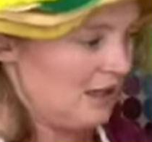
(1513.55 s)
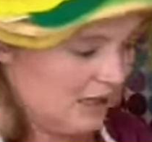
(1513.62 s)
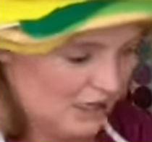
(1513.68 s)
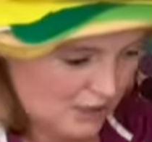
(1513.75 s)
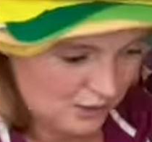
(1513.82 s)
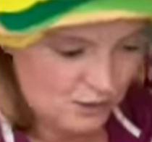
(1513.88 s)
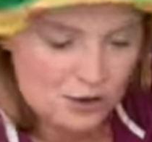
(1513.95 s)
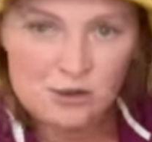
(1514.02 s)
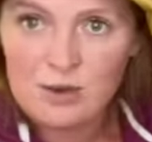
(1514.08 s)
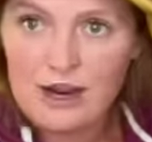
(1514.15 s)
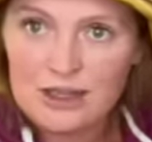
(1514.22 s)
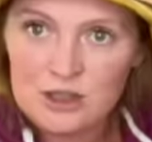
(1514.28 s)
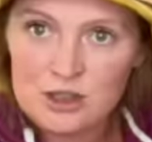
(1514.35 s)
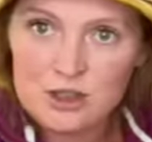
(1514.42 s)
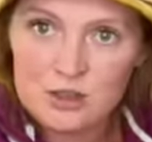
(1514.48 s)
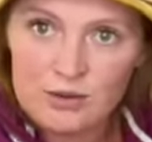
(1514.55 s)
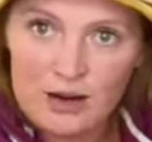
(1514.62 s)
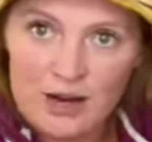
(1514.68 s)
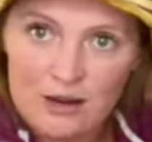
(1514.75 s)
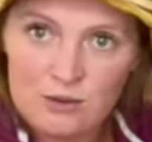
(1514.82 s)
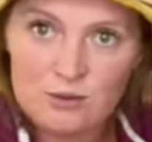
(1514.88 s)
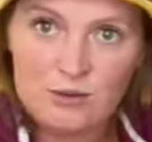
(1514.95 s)
Can you scratch the
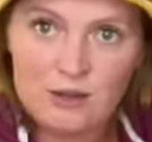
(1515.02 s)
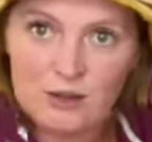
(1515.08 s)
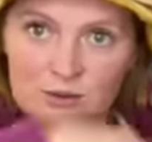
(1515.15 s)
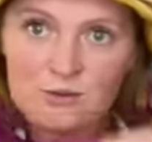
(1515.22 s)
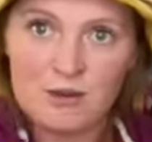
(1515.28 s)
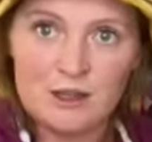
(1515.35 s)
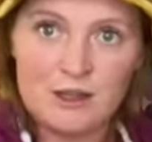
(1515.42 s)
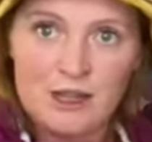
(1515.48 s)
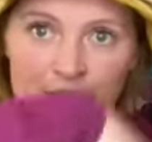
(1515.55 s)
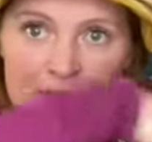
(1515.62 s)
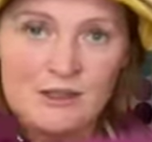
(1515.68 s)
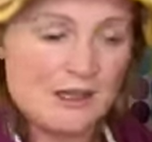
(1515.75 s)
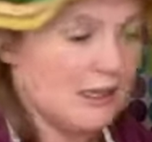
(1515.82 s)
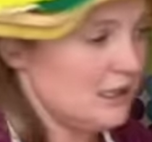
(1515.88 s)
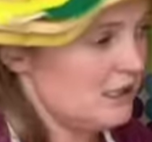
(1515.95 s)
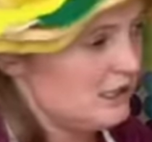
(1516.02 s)
ground with your foot like this?